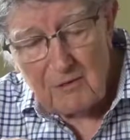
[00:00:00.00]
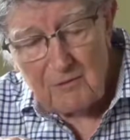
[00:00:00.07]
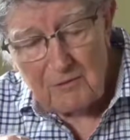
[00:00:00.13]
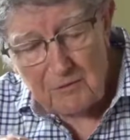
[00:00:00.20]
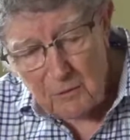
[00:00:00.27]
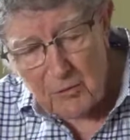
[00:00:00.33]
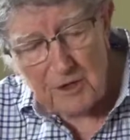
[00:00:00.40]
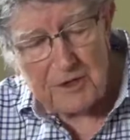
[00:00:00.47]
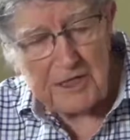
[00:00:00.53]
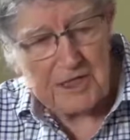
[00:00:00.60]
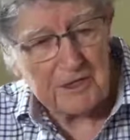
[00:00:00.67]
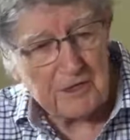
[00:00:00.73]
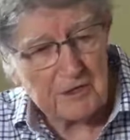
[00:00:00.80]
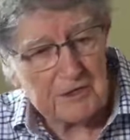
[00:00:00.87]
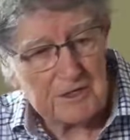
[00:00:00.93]
4
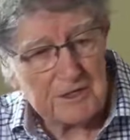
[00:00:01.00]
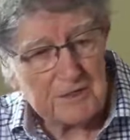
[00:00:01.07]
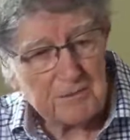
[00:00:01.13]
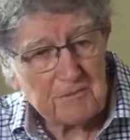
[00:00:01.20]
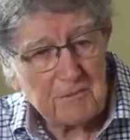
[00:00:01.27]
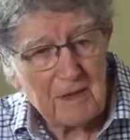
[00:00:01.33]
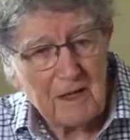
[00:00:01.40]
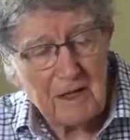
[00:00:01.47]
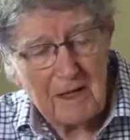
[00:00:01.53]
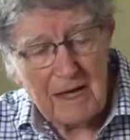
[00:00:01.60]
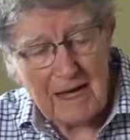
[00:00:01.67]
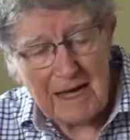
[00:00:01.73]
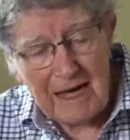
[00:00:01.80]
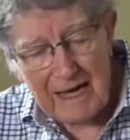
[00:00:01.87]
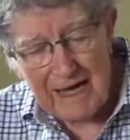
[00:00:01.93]
years,
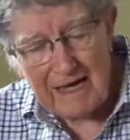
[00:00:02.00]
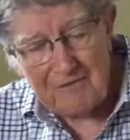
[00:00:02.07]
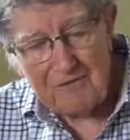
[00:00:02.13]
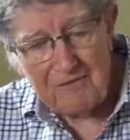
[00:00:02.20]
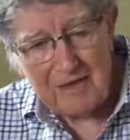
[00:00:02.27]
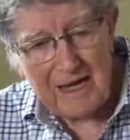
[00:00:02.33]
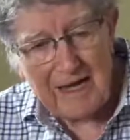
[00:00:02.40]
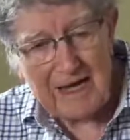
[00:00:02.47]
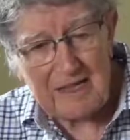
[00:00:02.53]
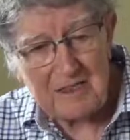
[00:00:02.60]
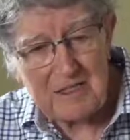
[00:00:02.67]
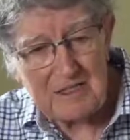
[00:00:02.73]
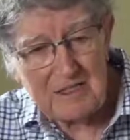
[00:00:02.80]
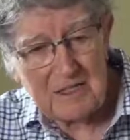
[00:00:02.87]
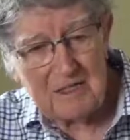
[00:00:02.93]
I fly
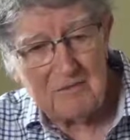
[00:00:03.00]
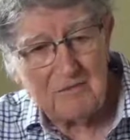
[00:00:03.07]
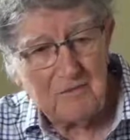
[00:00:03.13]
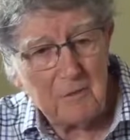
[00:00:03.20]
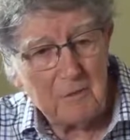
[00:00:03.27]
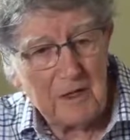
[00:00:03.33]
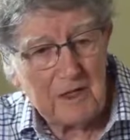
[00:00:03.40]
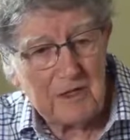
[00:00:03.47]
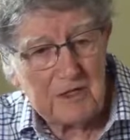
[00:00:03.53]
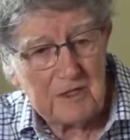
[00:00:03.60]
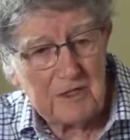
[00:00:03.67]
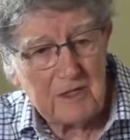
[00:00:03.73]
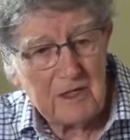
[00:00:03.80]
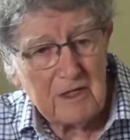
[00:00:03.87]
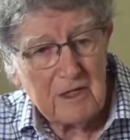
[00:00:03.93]
this
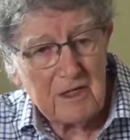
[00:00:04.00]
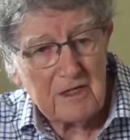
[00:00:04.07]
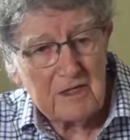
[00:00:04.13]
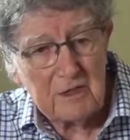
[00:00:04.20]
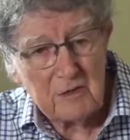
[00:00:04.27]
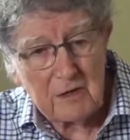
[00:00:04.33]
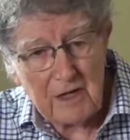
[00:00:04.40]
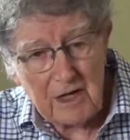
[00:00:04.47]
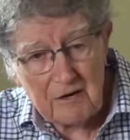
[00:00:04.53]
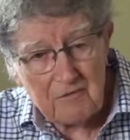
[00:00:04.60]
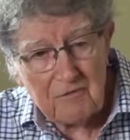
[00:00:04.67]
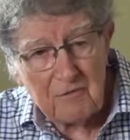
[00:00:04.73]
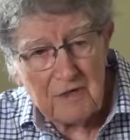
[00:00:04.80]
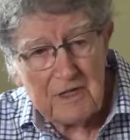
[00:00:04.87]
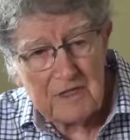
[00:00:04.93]
information to
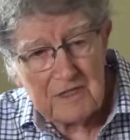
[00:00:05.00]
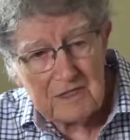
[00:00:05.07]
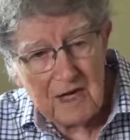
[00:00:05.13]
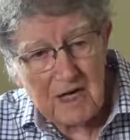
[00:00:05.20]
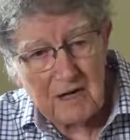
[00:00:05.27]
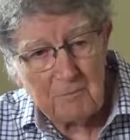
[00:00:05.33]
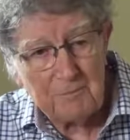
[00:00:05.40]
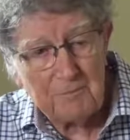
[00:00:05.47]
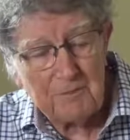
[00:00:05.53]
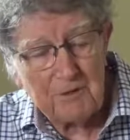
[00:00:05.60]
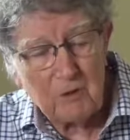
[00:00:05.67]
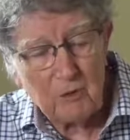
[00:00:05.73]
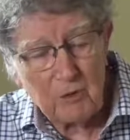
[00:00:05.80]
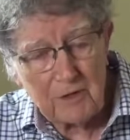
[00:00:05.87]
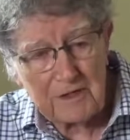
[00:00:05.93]
every top
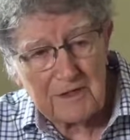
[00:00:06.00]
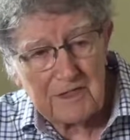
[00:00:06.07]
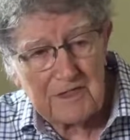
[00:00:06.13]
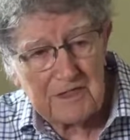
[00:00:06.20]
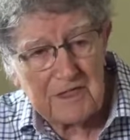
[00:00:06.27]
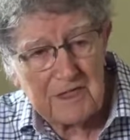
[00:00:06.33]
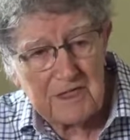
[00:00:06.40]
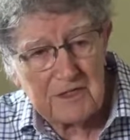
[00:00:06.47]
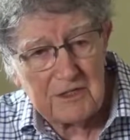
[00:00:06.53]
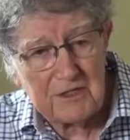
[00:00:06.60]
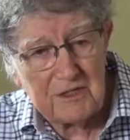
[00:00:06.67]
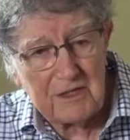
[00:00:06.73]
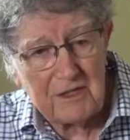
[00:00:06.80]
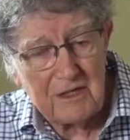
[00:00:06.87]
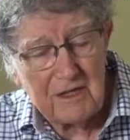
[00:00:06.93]

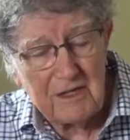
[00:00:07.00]
organization,